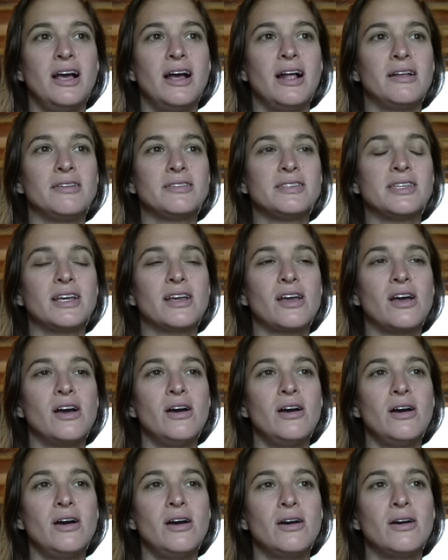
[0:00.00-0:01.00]
I was like,
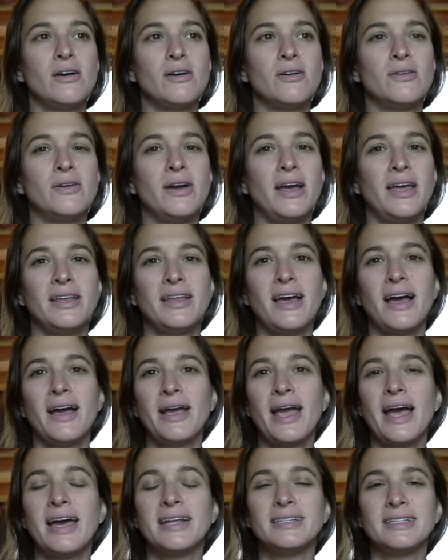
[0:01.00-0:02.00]
oh, and I
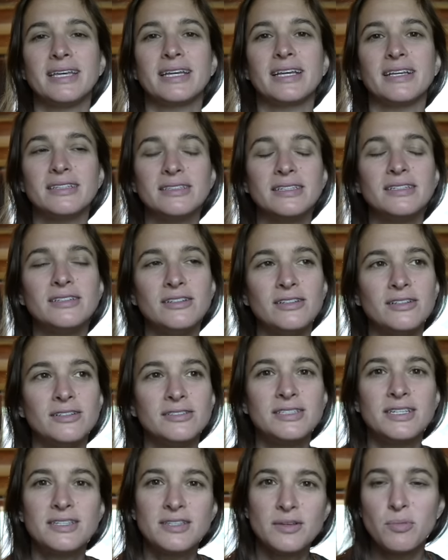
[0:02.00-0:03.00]
had a, like a little
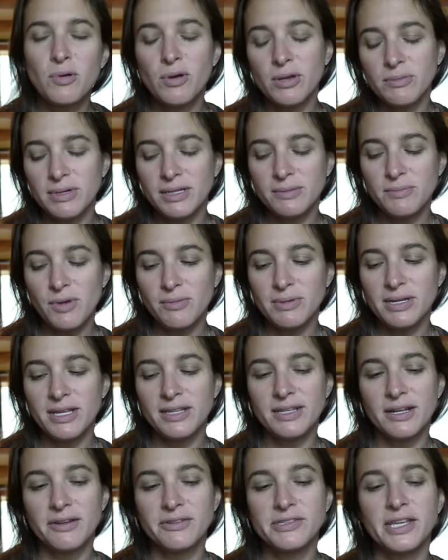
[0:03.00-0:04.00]
disappointment moment,
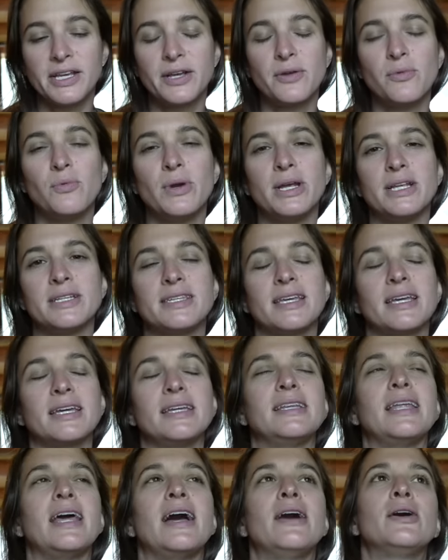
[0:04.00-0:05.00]
and then I was like, wait a
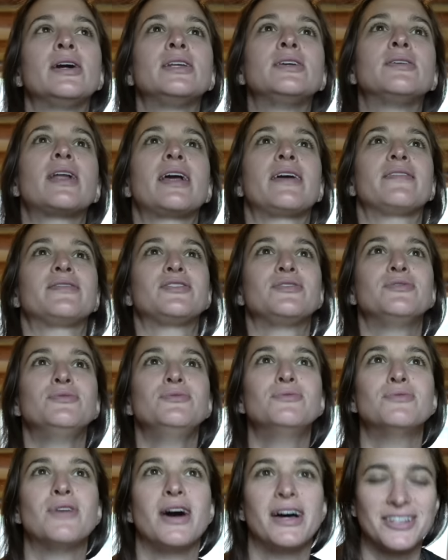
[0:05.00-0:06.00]
second, now I don't have to
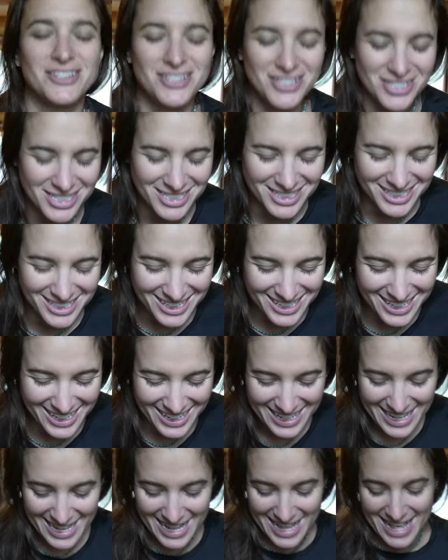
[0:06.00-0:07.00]
rush.
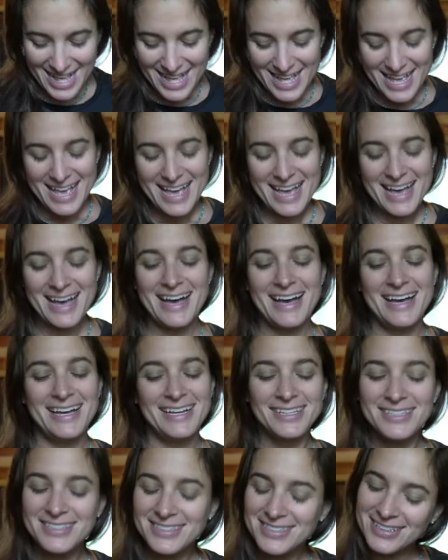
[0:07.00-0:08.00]

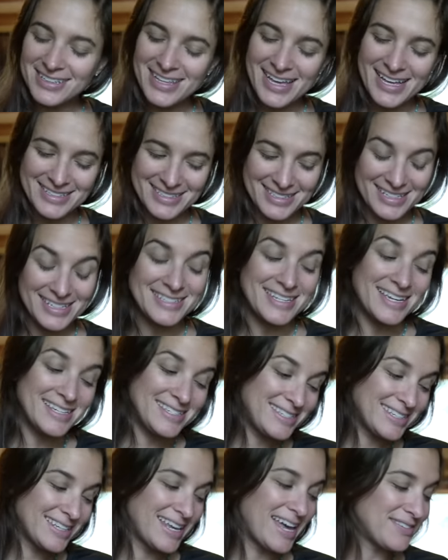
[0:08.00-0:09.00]
So that's because I
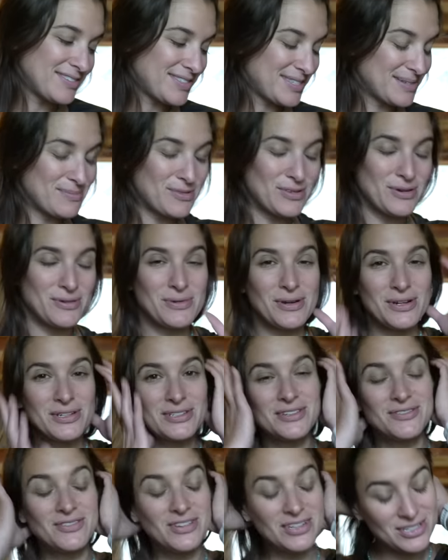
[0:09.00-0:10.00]
still have some more work
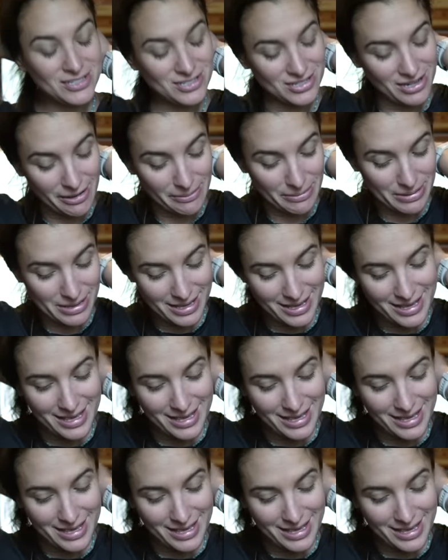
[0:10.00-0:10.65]
to finish up.